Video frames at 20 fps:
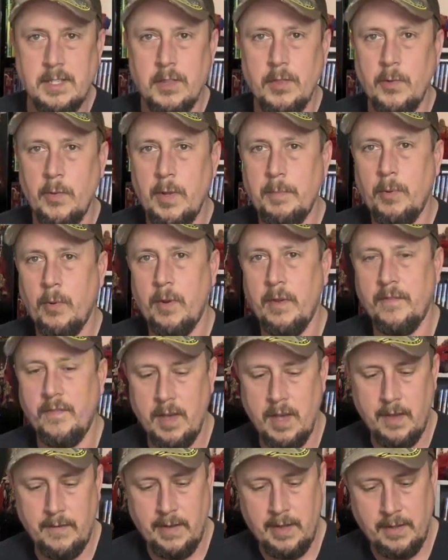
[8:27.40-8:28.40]
a 3.5
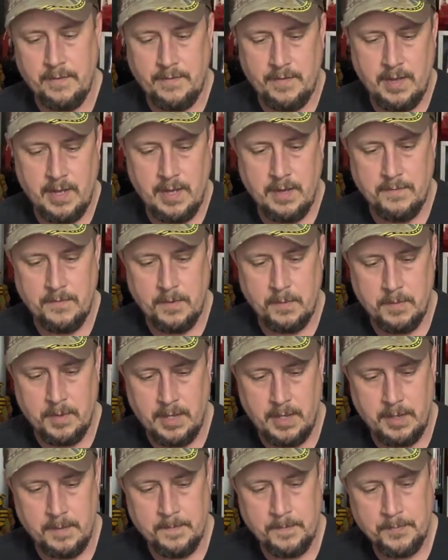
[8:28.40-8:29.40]
out of 5 for
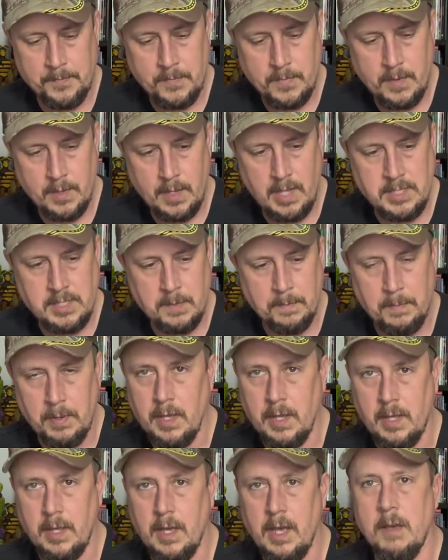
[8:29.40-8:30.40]
me. It's a
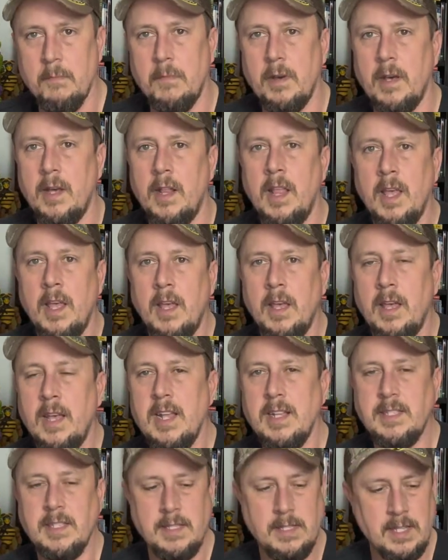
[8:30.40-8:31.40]
pickup, but
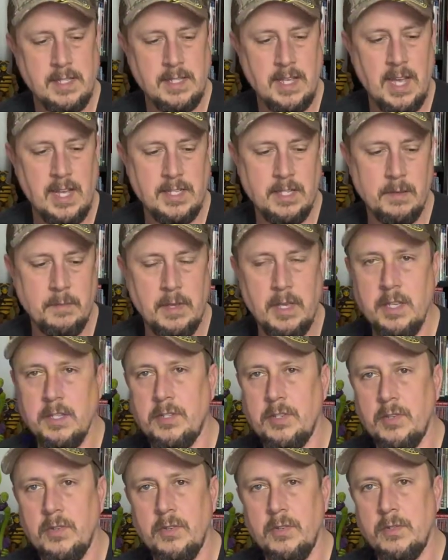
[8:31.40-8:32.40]
it's got some
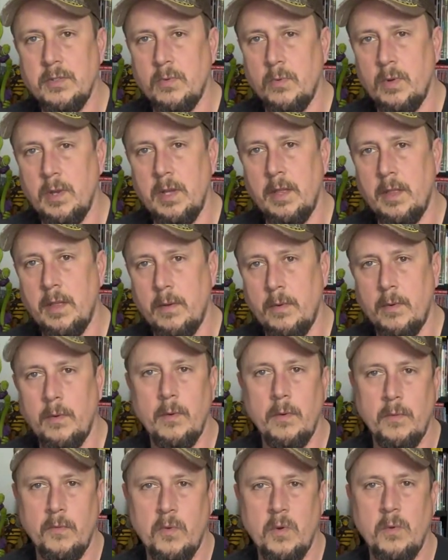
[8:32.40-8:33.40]
issues with,
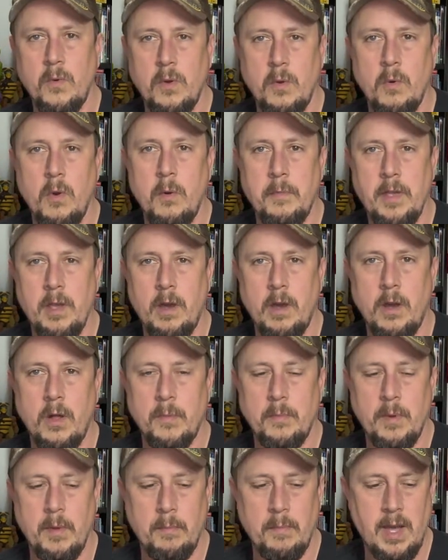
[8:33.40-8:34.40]
well, it won't be
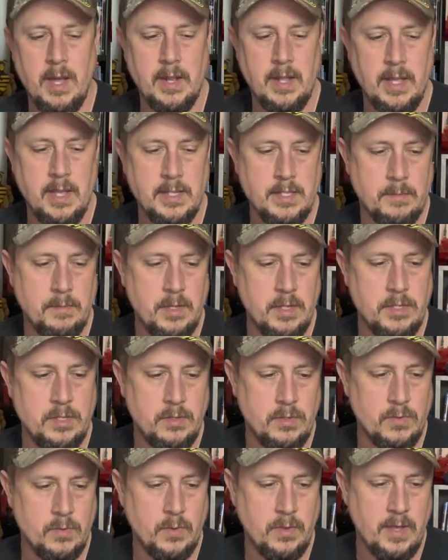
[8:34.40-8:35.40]
all, but mine has some
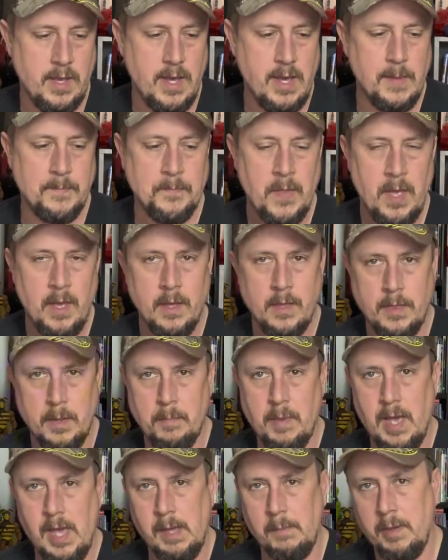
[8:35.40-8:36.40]
issues with that. The
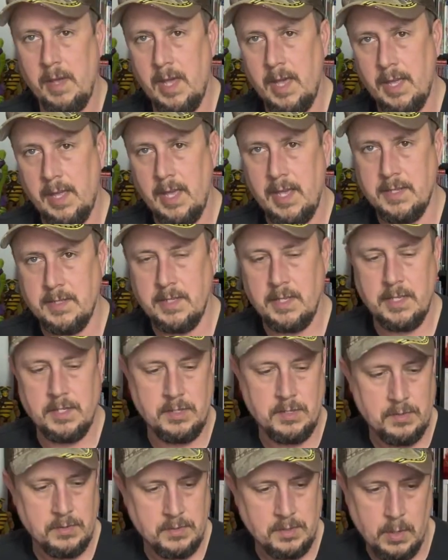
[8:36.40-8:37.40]
backpack has
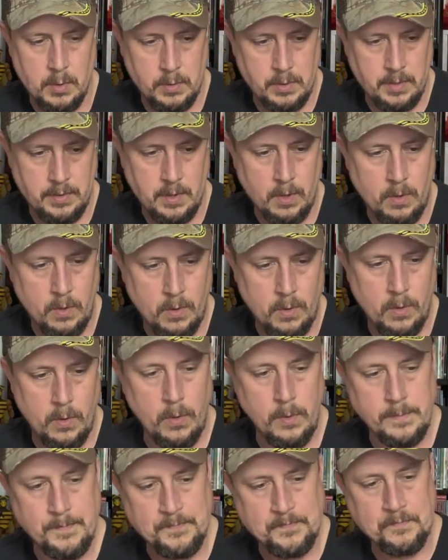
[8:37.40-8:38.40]
issues going in the
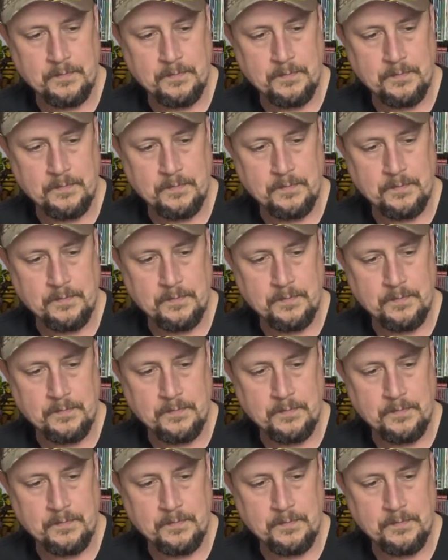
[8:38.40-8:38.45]
hole.